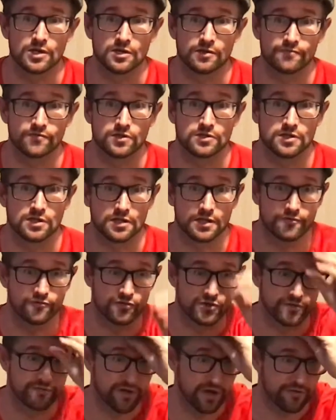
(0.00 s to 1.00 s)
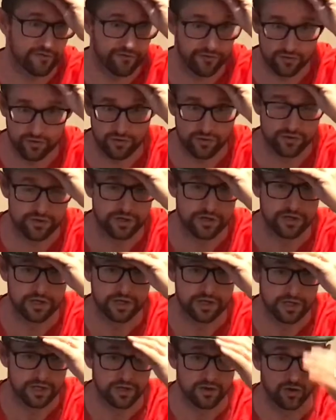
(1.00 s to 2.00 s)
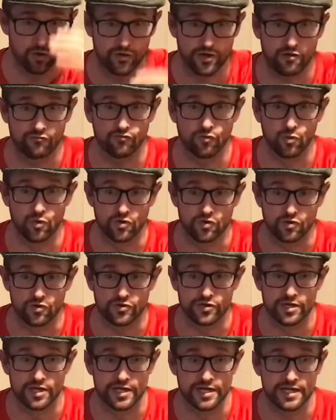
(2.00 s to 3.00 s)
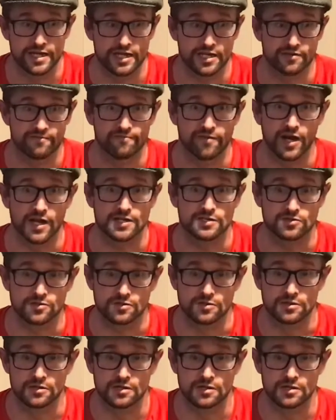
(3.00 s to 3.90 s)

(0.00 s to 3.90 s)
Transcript: of the delivery of that food or that reward is vital.